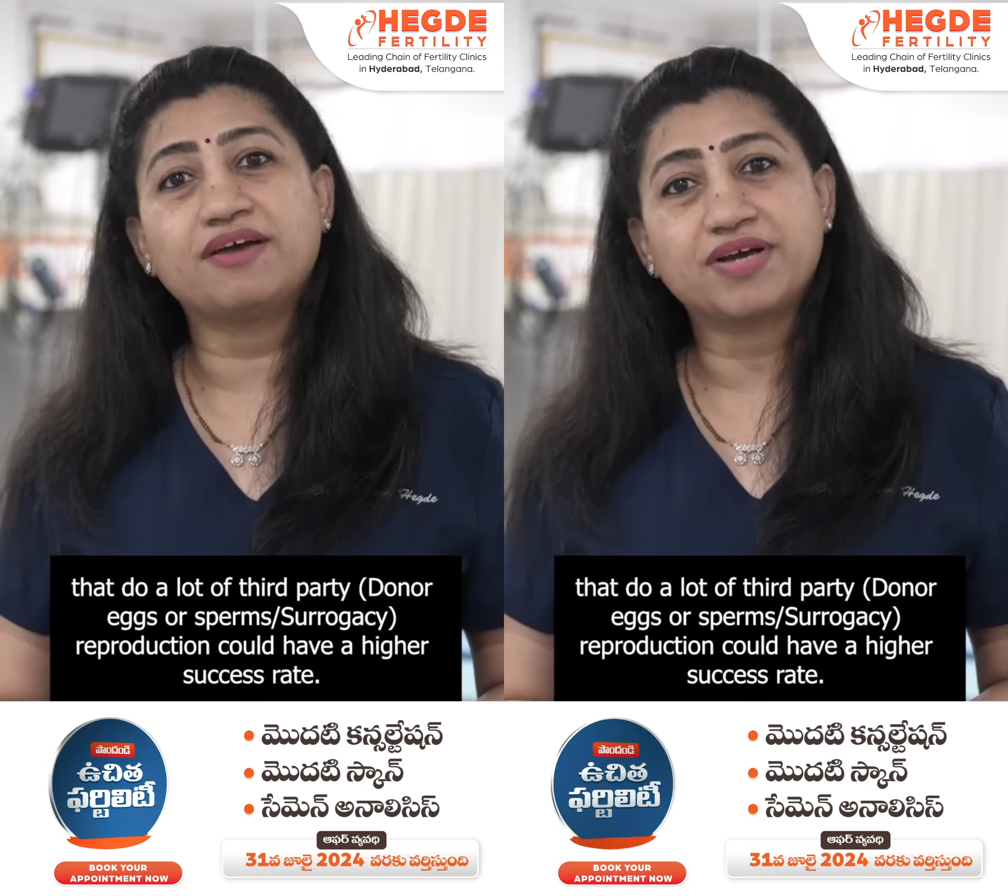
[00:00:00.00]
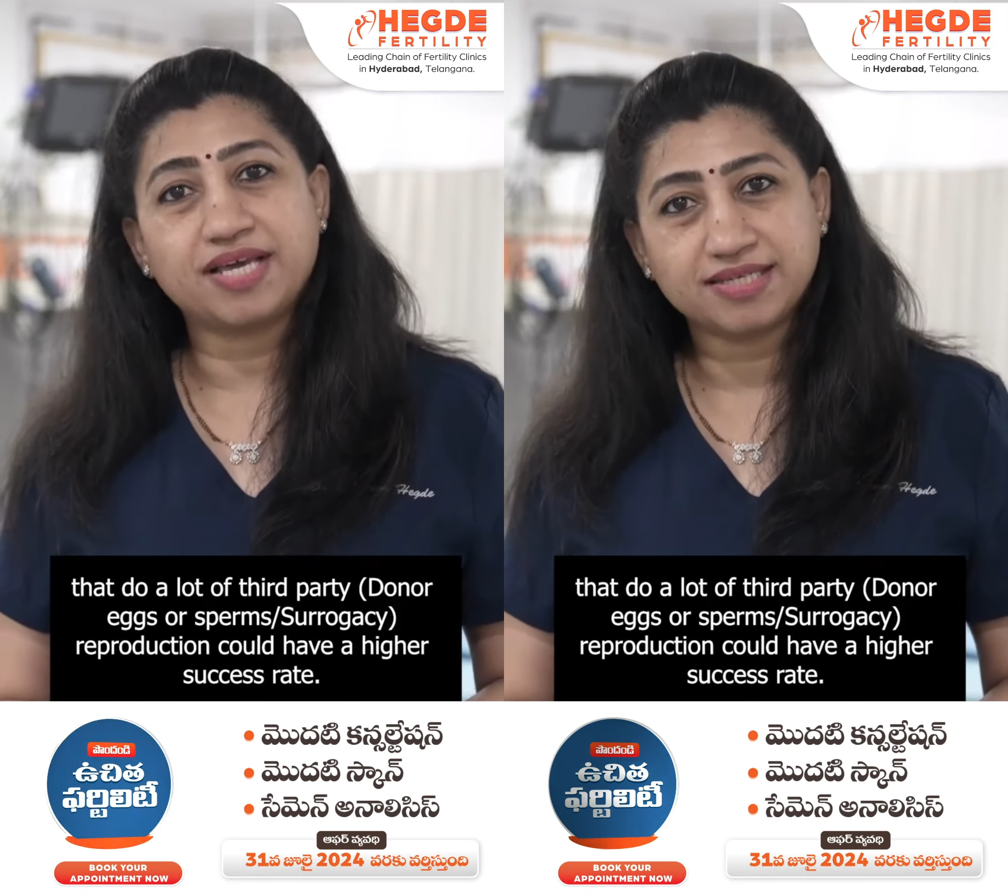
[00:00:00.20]

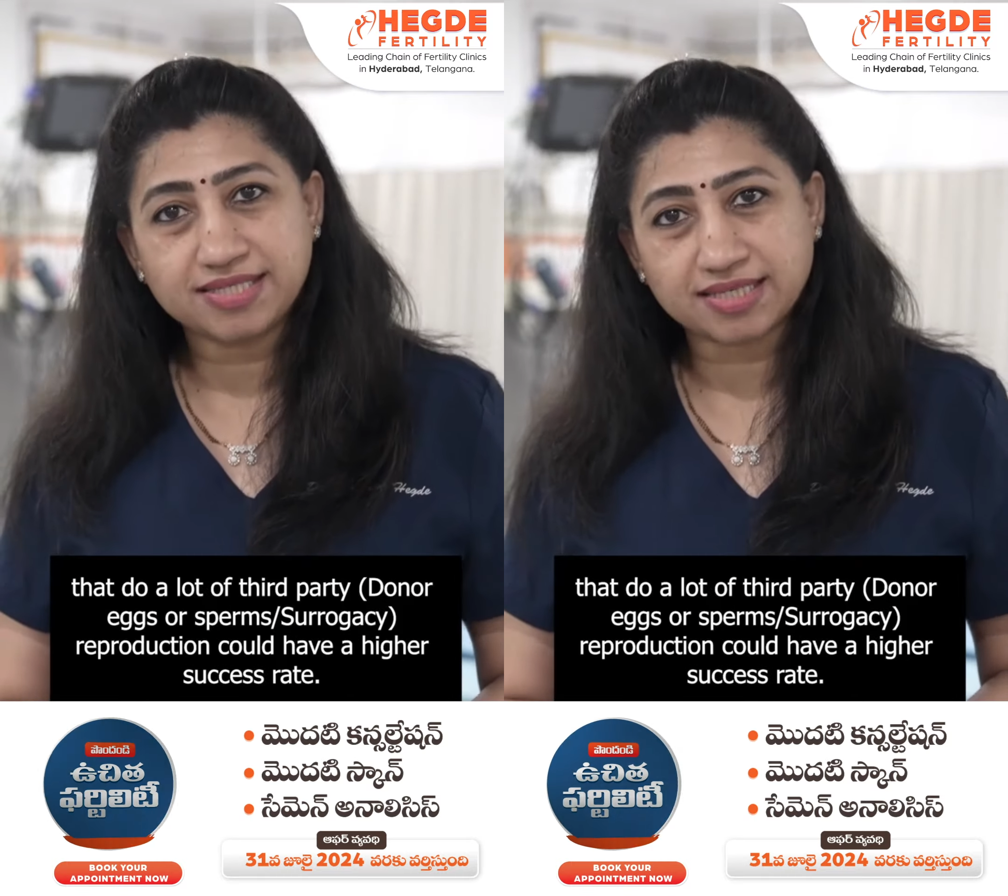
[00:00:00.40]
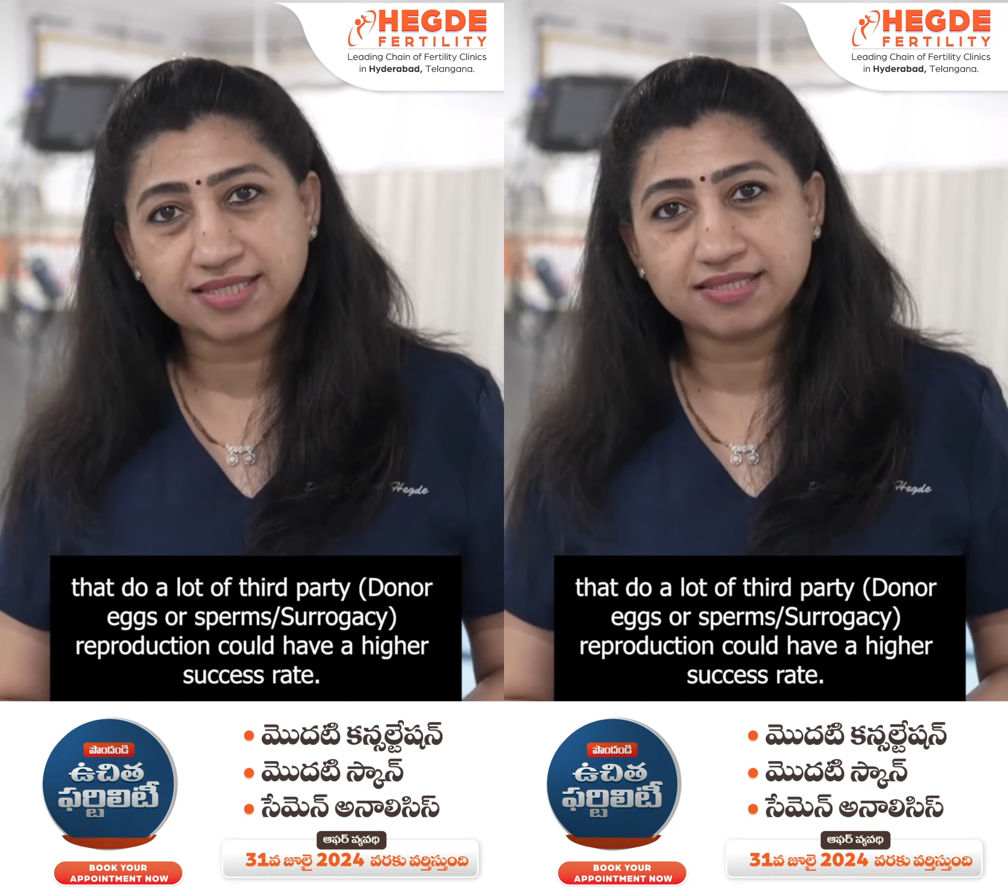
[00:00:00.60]
have higher
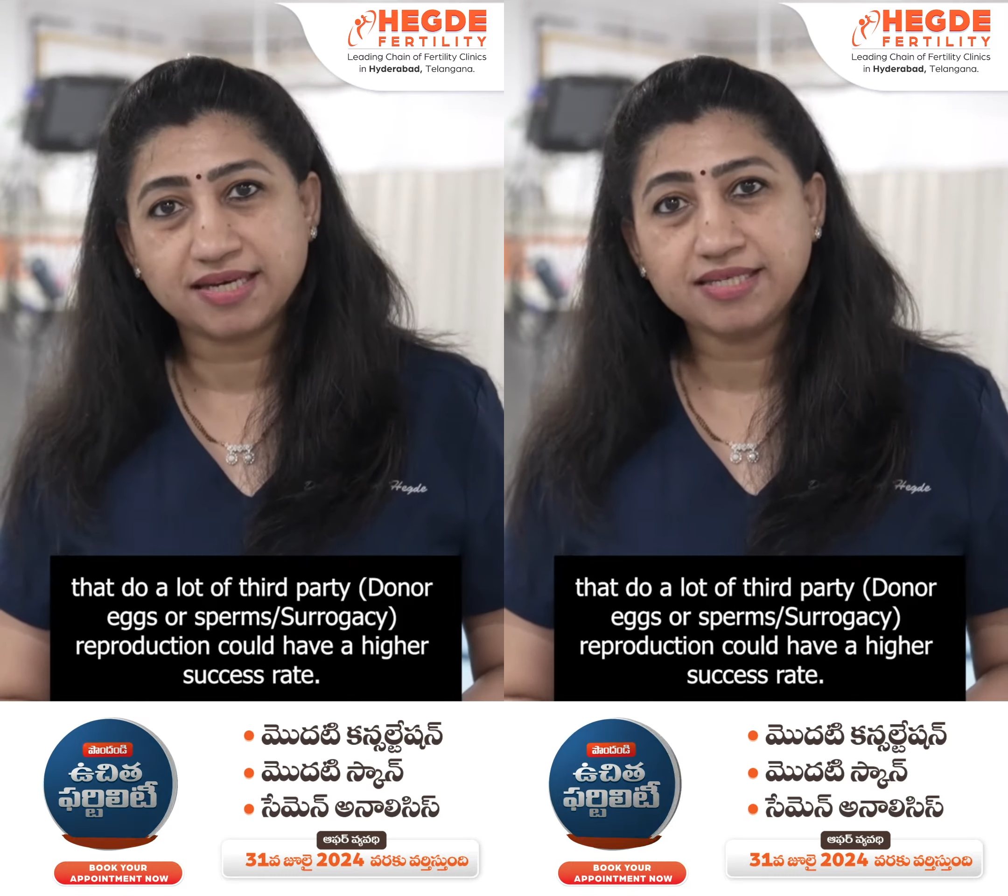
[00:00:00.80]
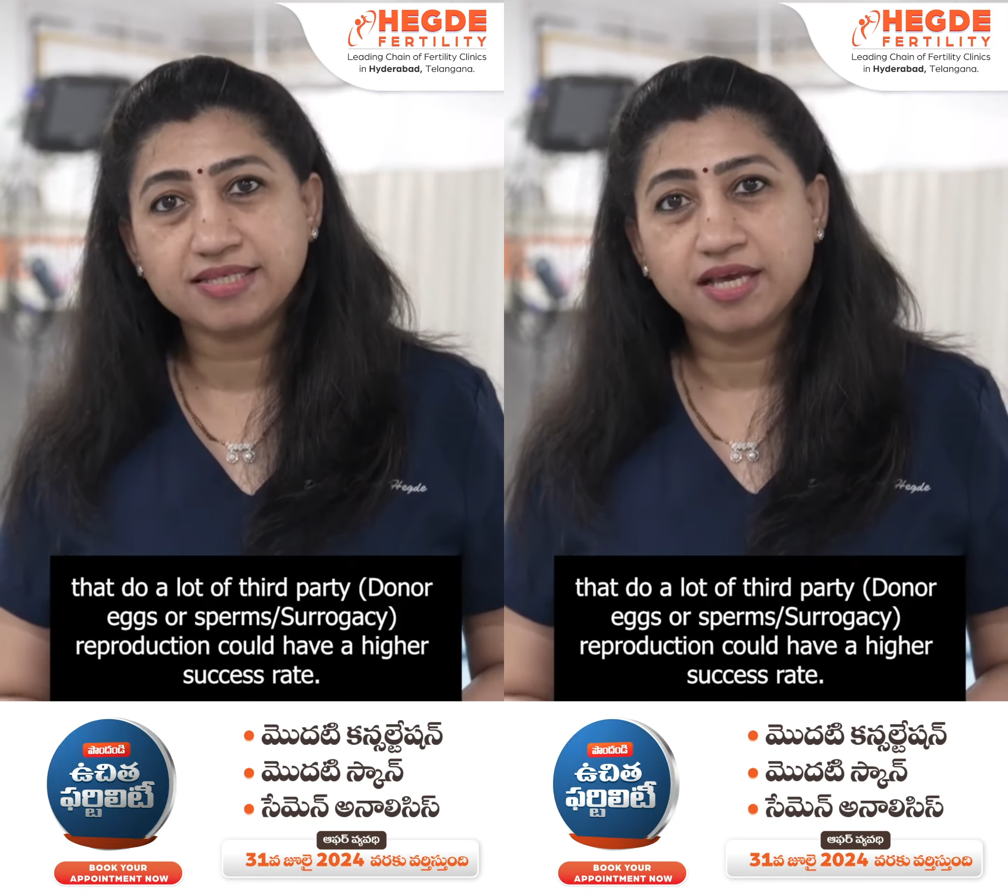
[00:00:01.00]
success
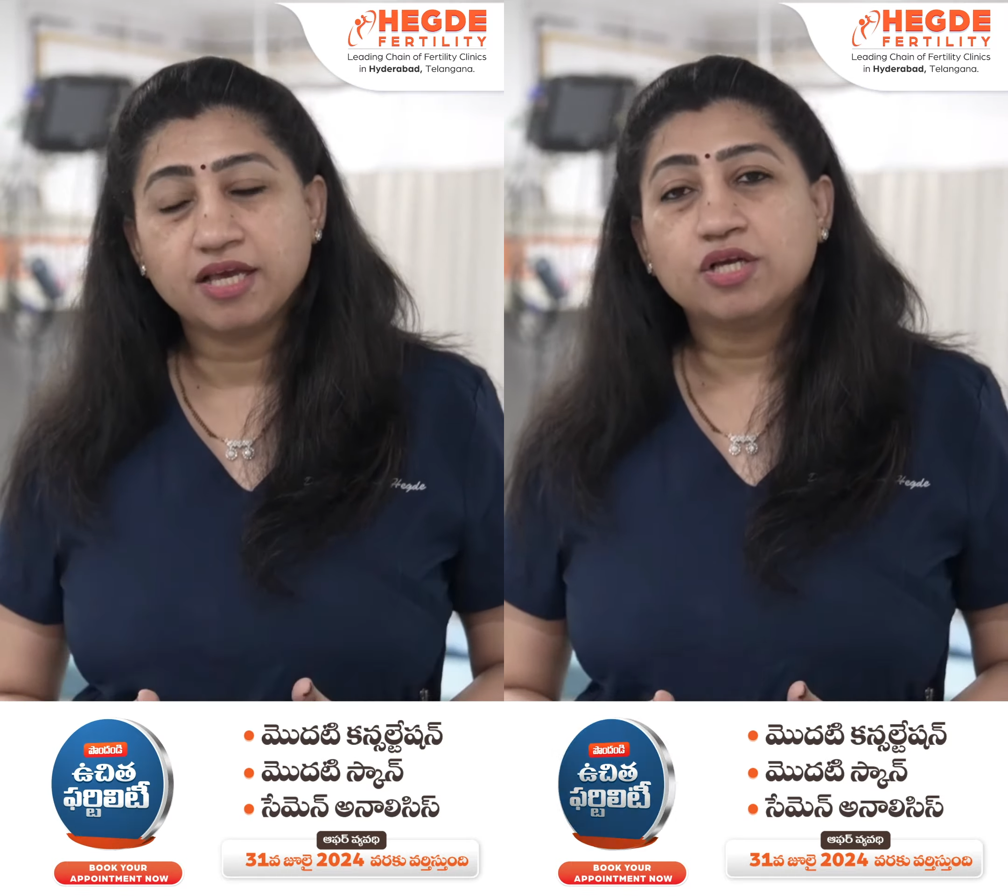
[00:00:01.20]
rates.